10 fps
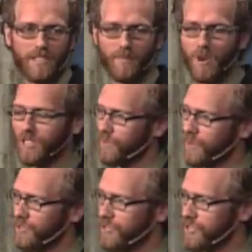Nimrod's the
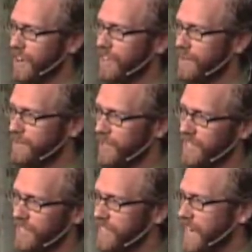one who started the
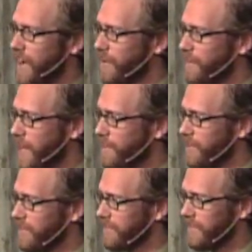building of the Tower of
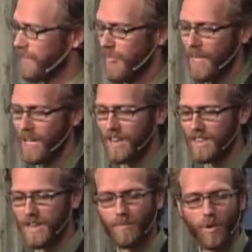Babel.
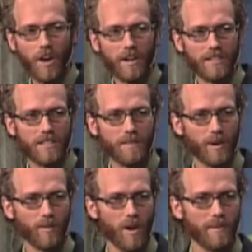Nimrod and
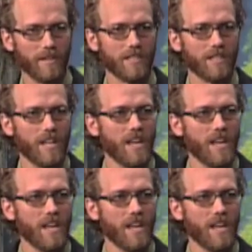Semiramis.